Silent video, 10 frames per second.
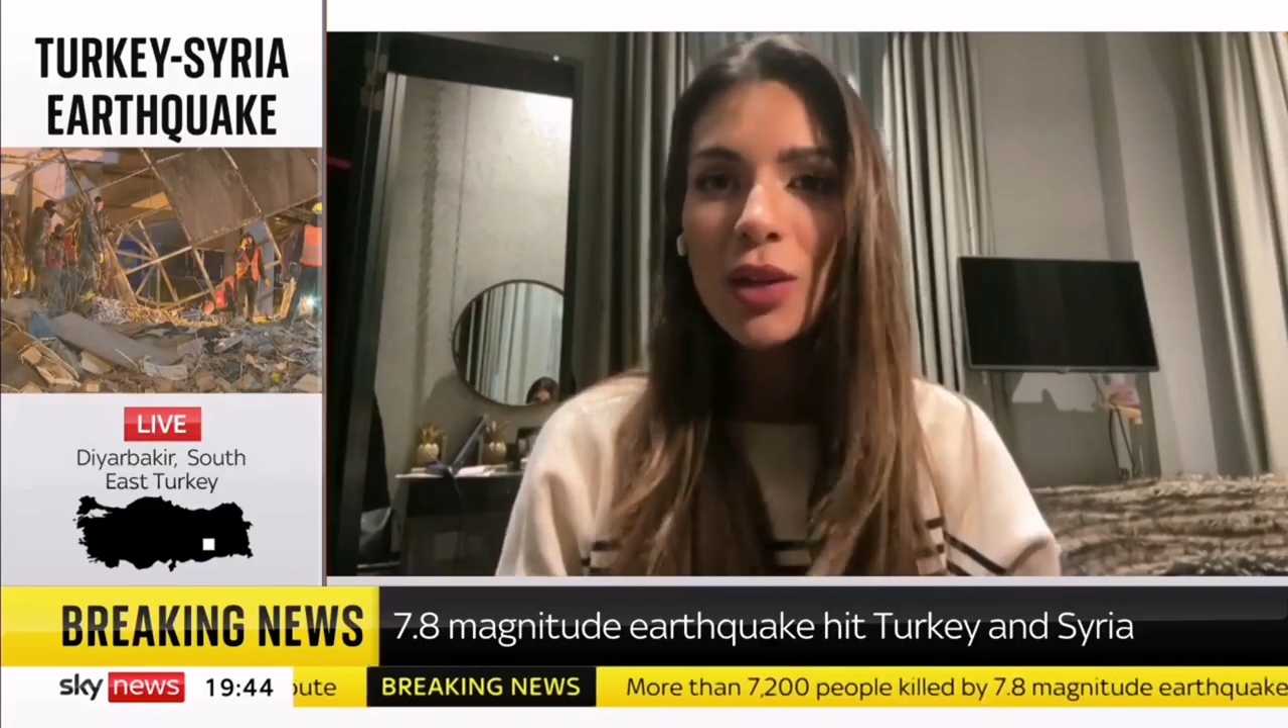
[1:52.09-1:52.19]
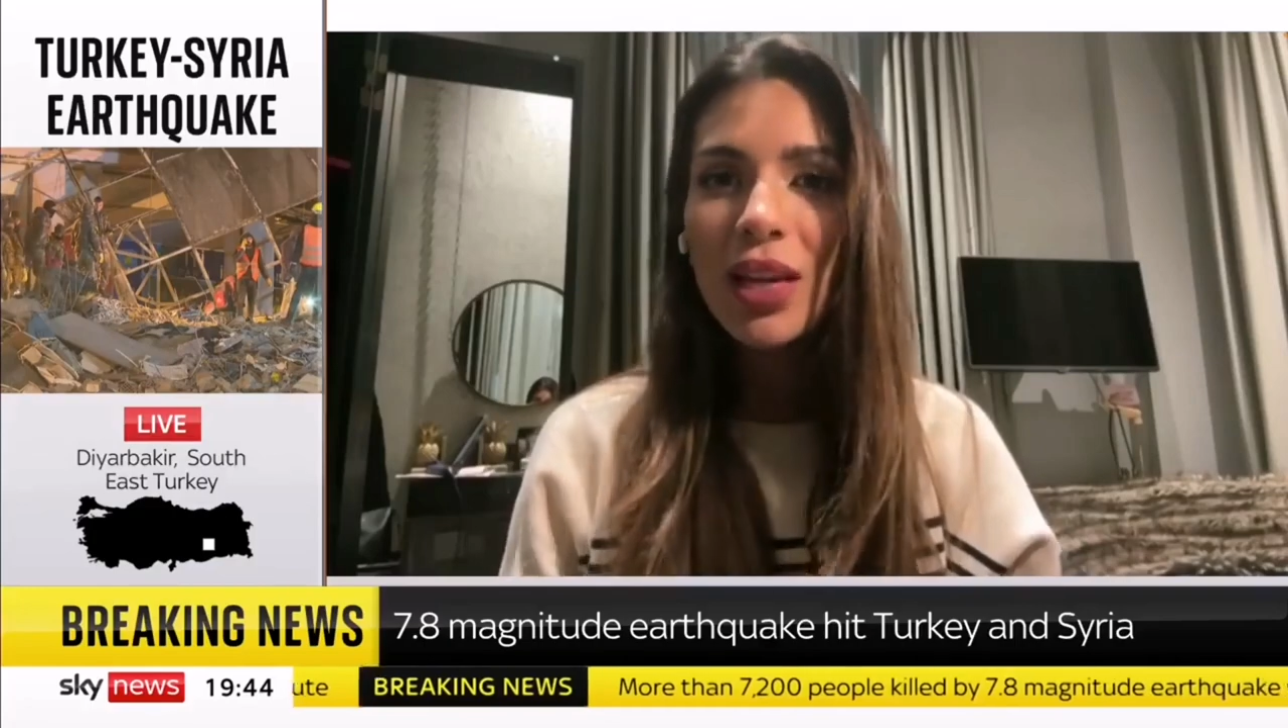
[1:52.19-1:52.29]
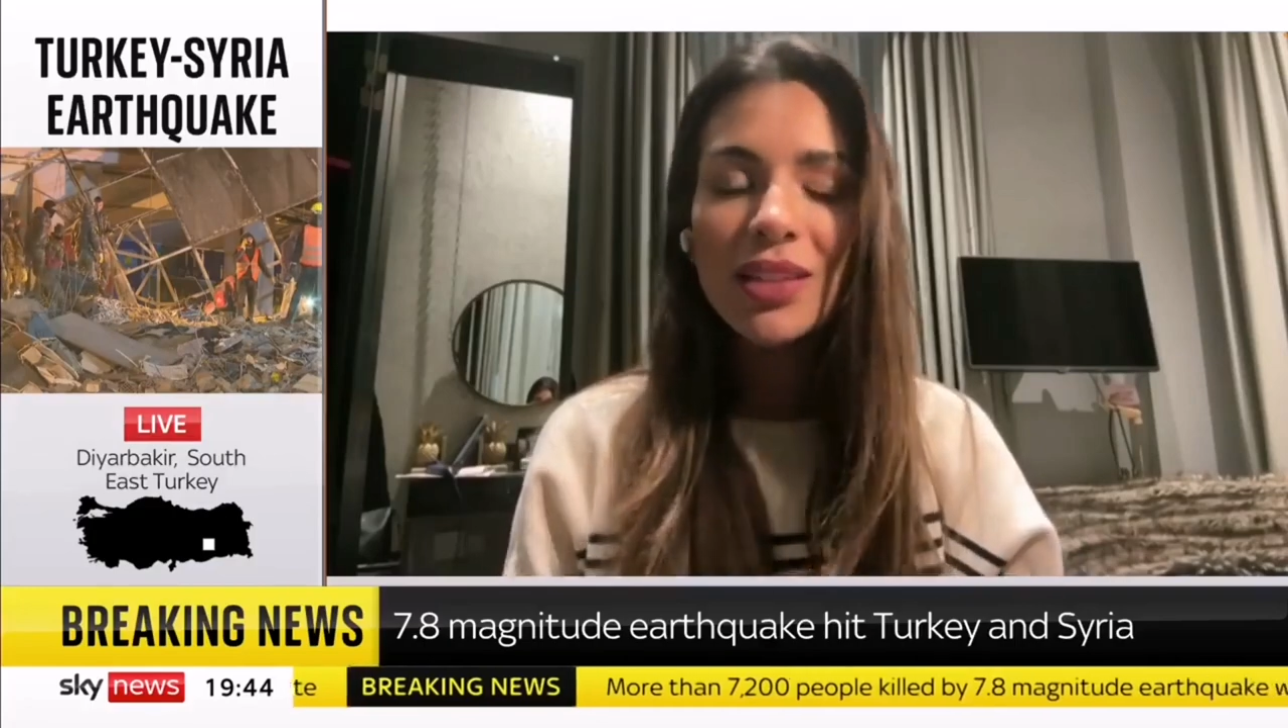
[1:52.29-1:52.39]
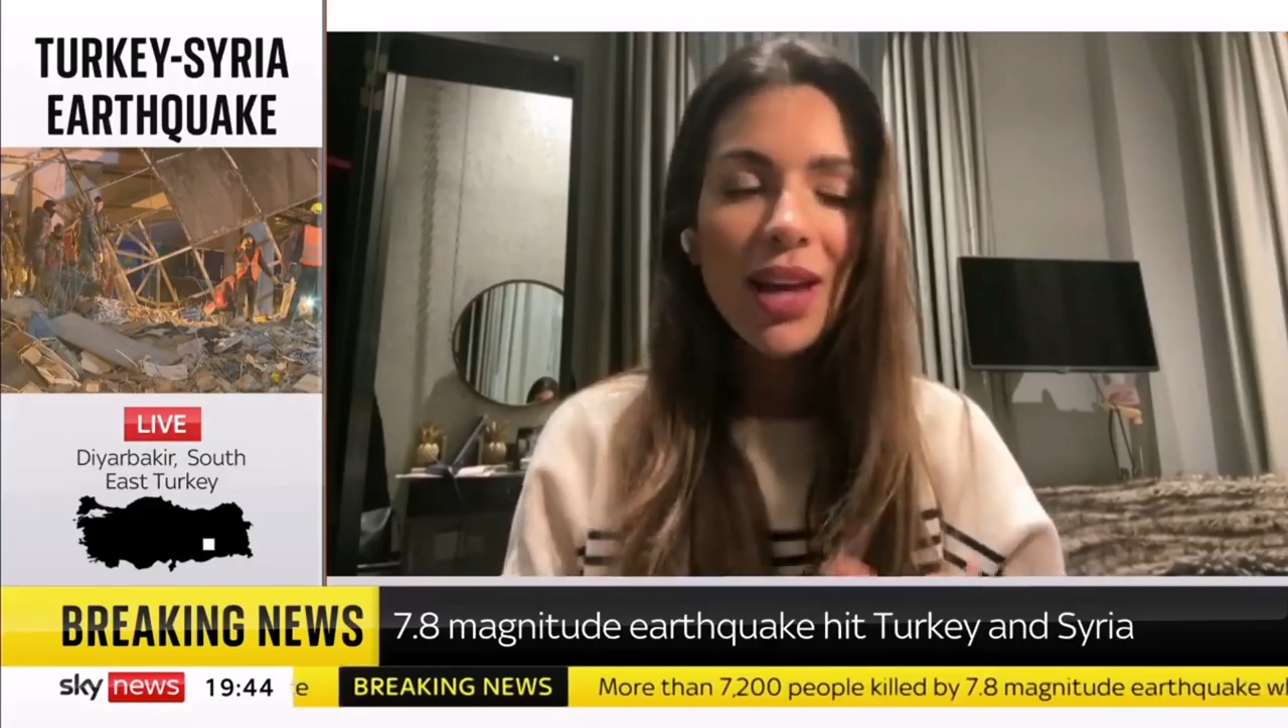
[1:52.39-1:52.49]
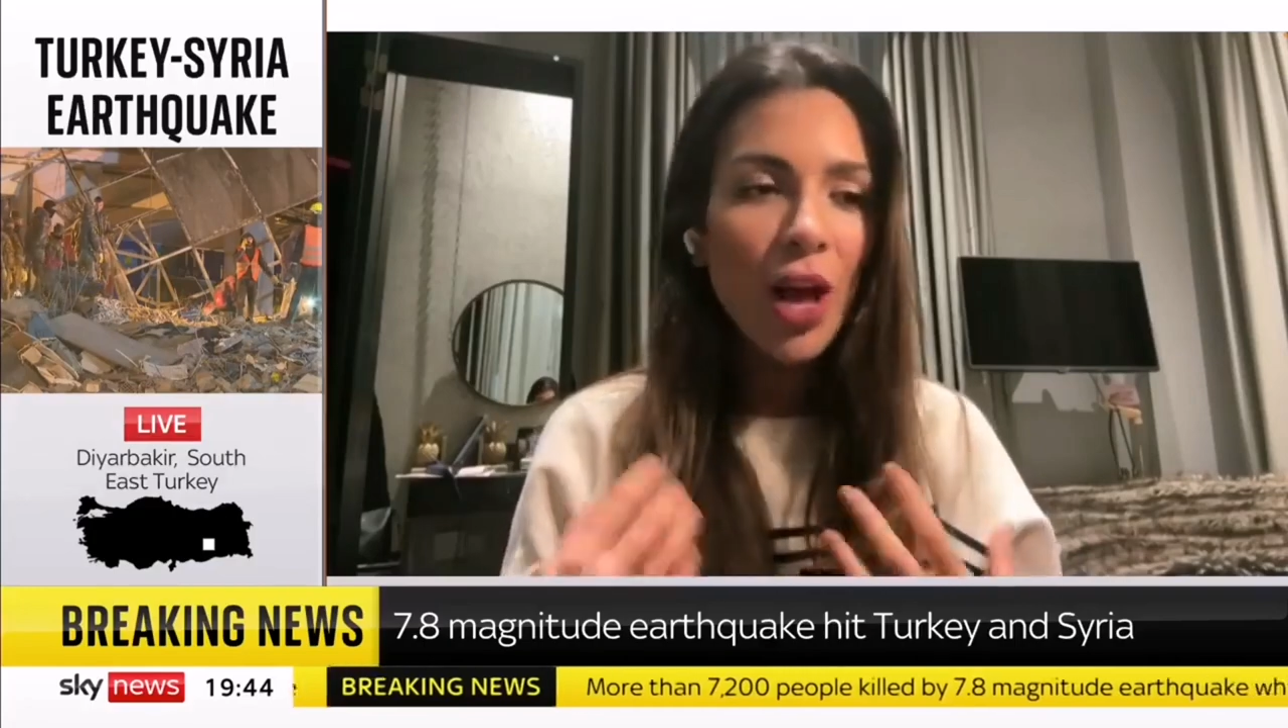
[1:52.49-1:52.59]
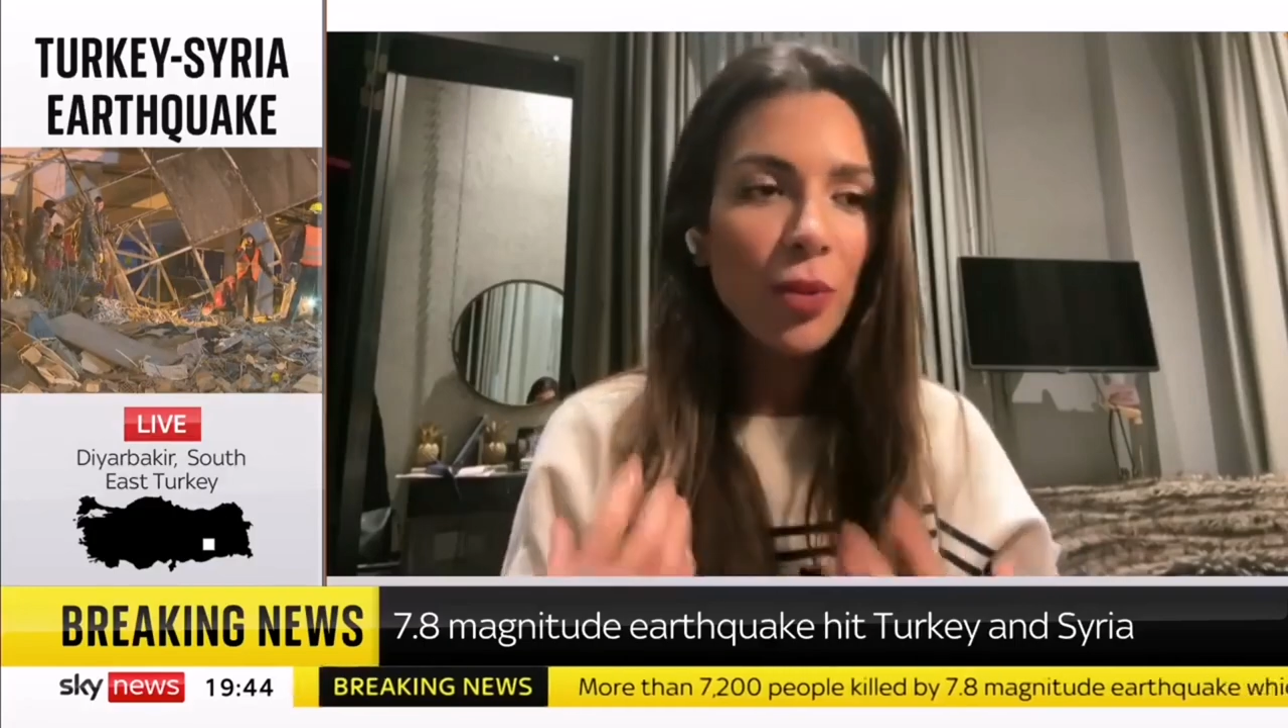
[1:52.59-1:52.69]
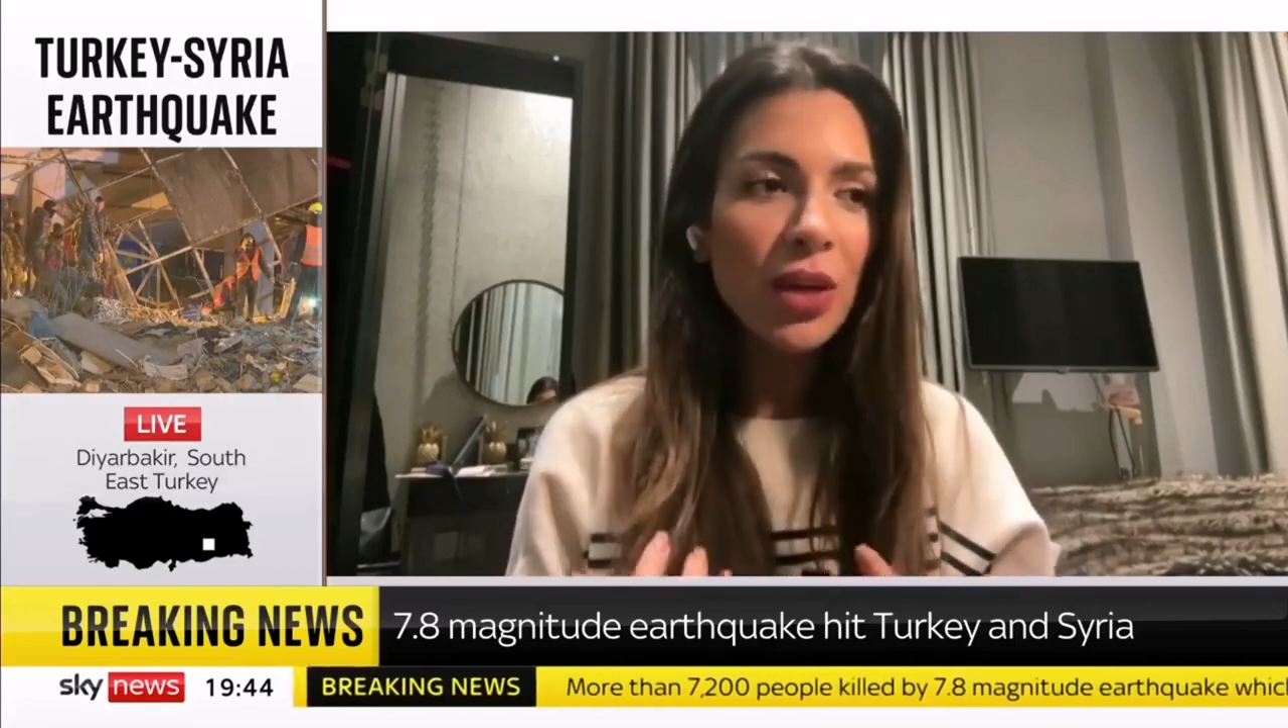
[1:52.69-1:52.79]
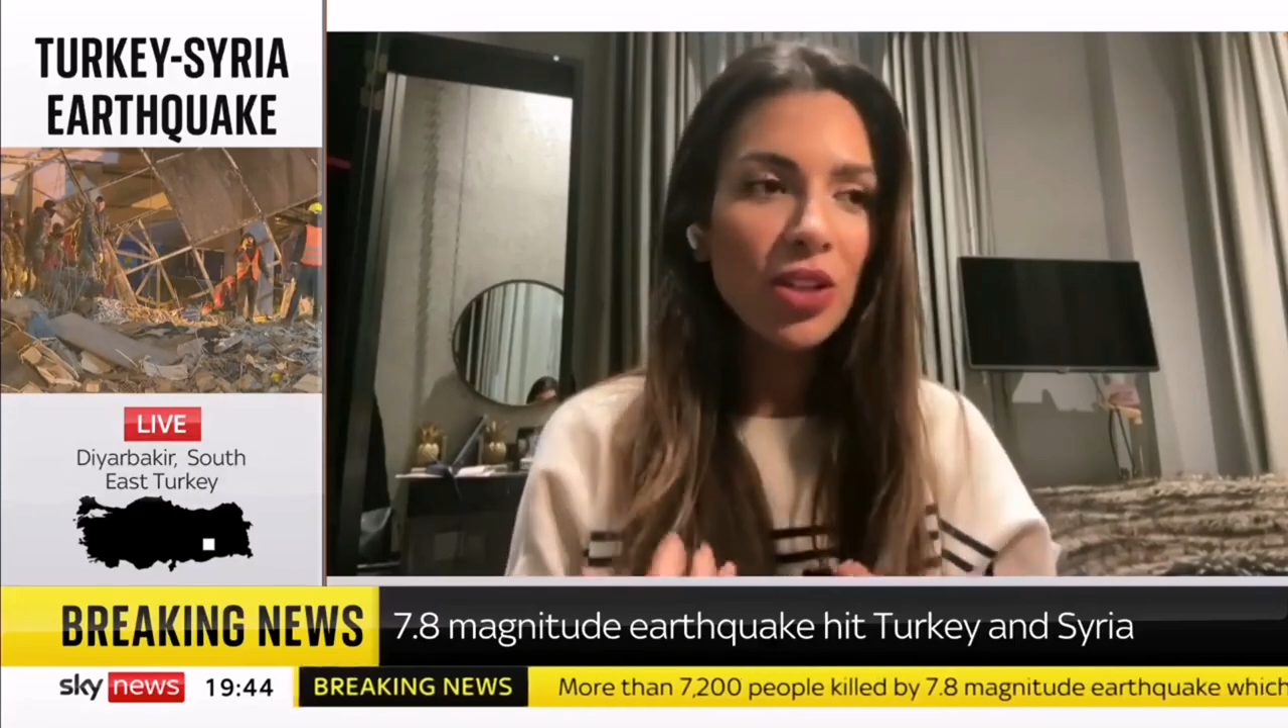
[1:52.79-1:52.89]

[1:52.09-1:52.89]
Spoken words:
we need to help